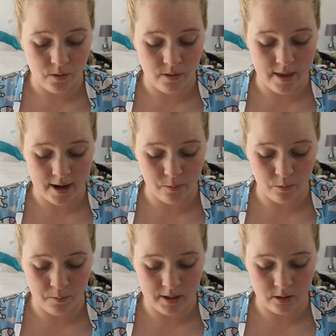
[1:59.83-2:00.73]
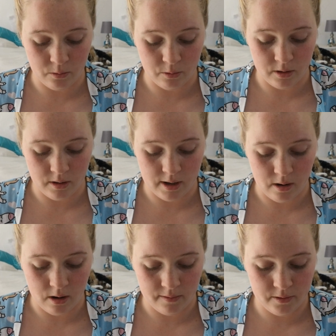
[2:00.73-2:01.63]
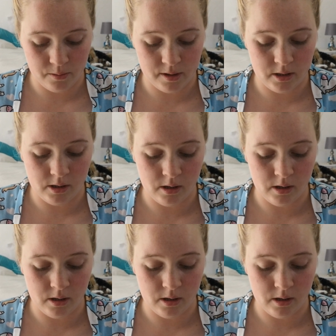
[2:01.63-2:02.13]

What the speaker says: That will be sorted afterwards